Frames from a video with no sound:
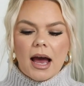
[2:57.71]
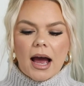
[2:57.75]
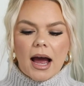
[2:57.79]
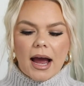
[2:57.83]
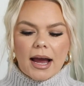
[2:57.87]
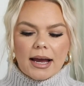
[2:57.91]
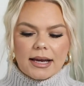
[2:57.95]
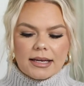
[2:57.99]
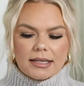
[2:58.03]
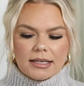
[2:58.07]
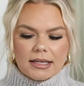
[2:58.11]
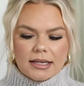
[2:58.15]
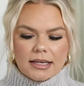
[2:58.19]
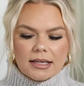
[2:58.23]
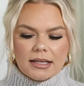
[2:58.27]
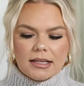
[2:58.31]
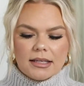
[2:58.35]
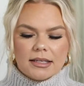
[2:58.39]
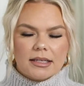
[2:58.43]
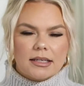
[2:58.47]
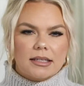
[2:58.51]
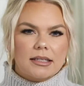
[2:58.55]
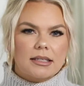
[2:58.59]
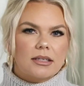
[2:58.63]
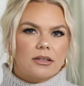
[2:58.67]
I need
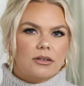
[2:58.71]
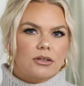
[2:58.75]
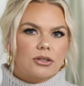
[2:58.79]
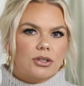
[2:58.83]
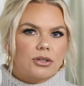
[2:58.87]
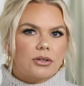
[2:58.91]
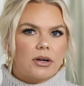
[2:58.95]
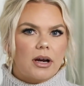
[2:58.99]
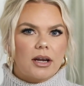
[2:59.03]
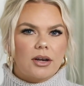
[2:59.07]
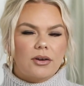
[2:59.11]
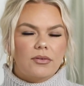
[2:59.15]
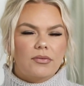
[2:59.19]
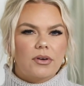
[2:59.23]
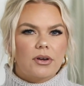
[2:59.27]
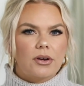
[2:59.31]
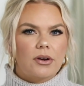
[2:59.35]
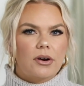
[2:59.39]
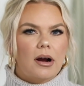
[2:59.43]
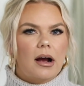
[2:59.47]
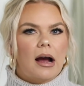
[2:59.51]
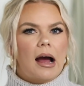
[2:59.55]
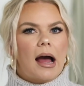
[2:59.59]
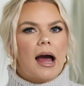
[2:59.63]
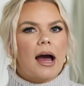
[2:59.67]
to still try to
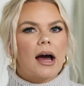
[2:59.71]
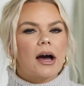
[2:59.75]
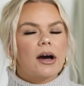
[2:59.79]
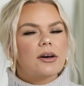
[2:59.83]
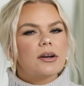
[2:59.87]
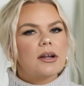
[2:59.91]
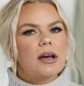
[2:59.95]
figure out how